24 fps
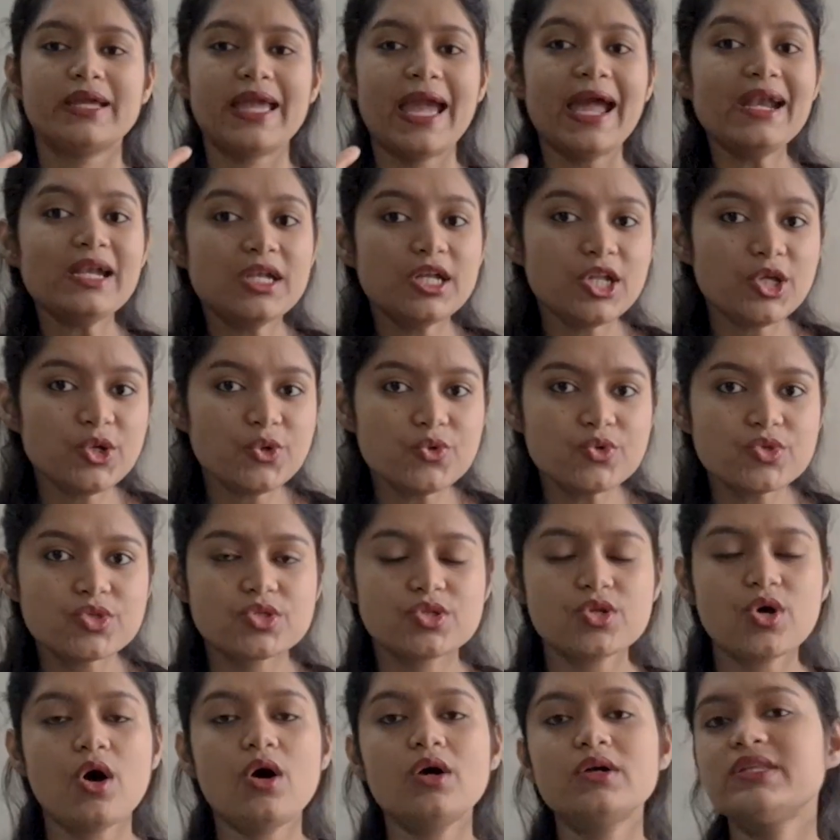get new
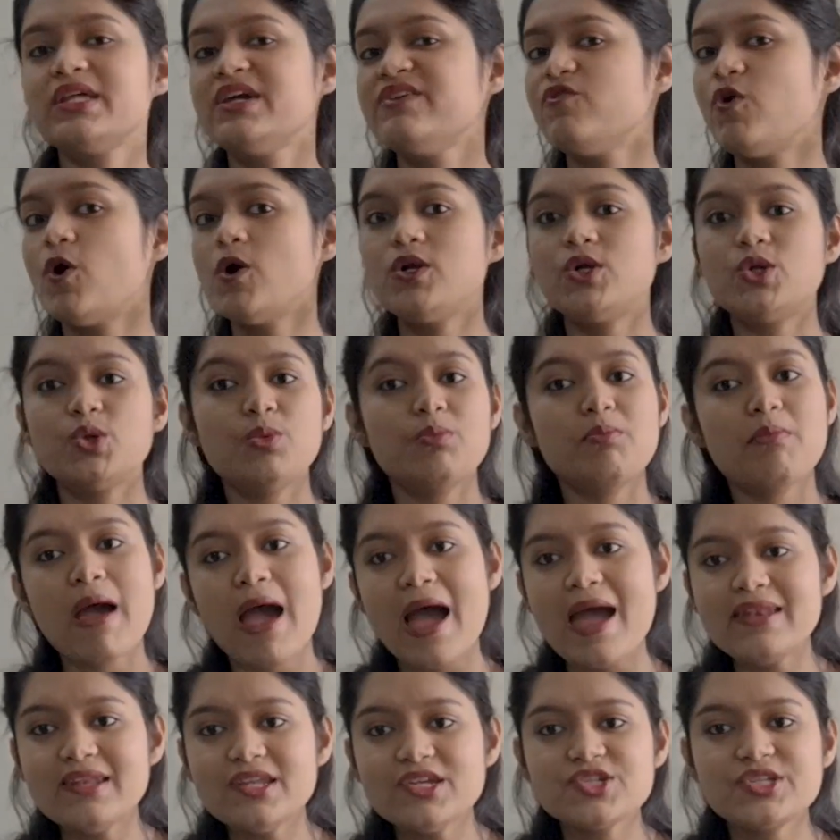stock they want to
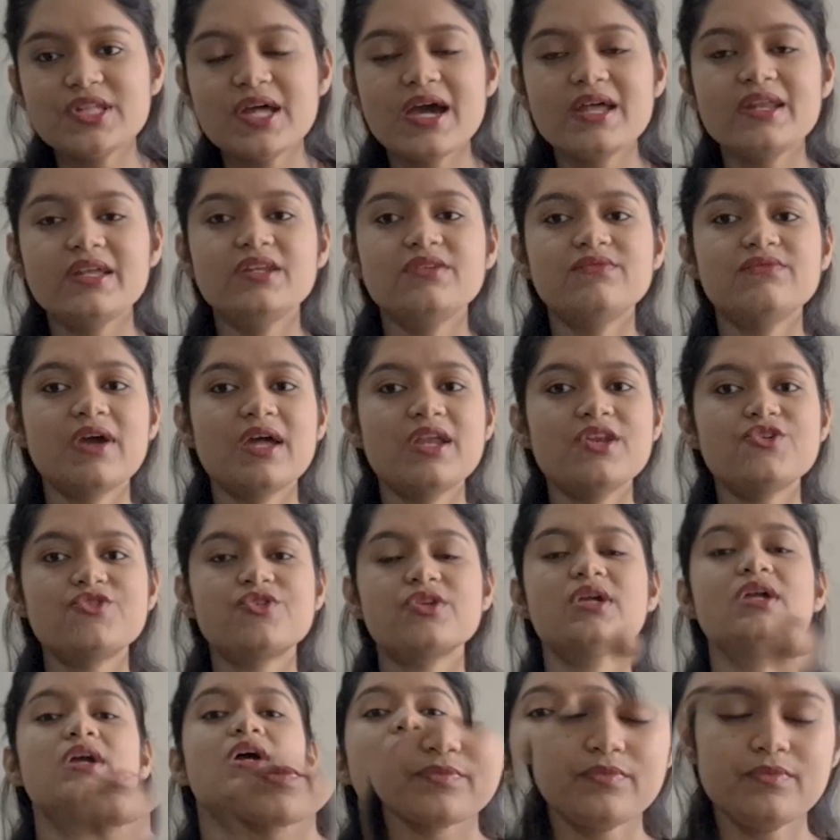manage their
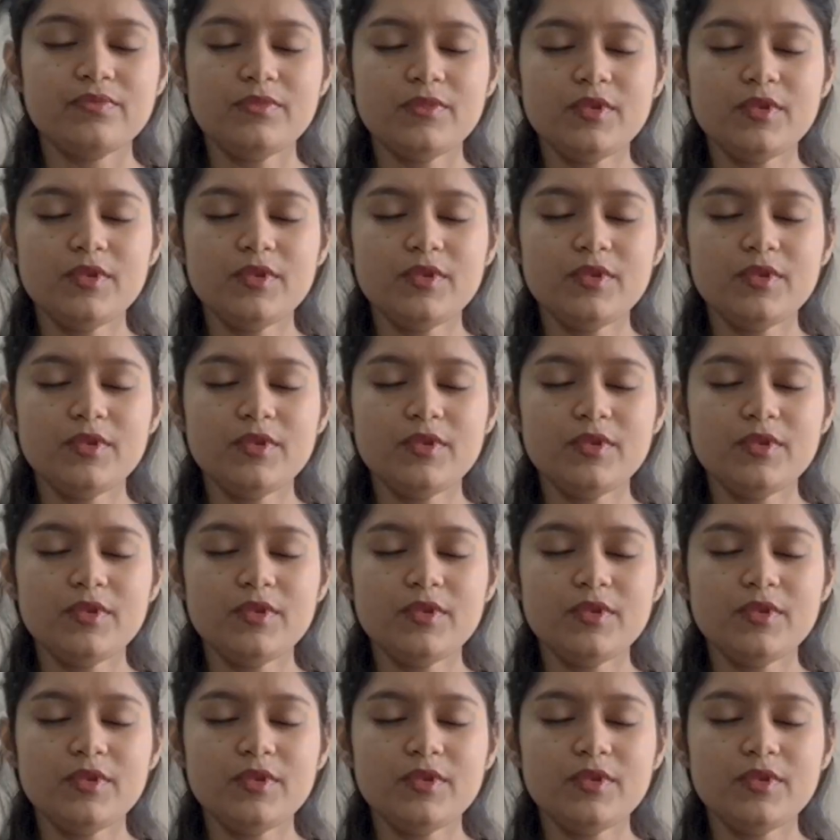inventory